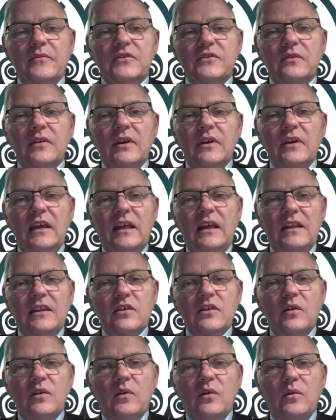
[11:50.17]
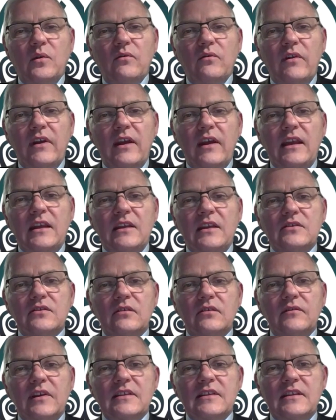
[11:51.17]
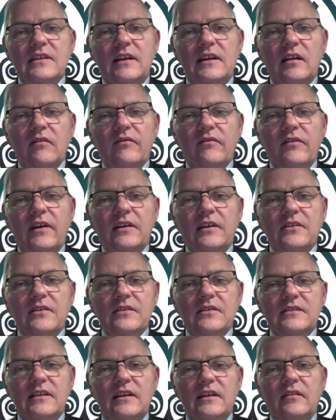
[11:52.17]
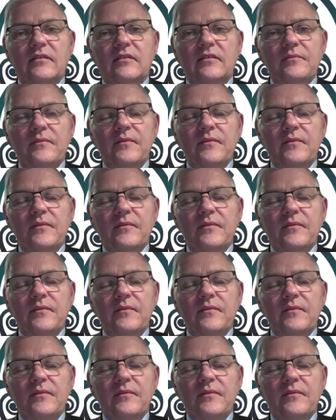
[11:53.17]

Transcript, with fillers: So it's a whole range of external factors there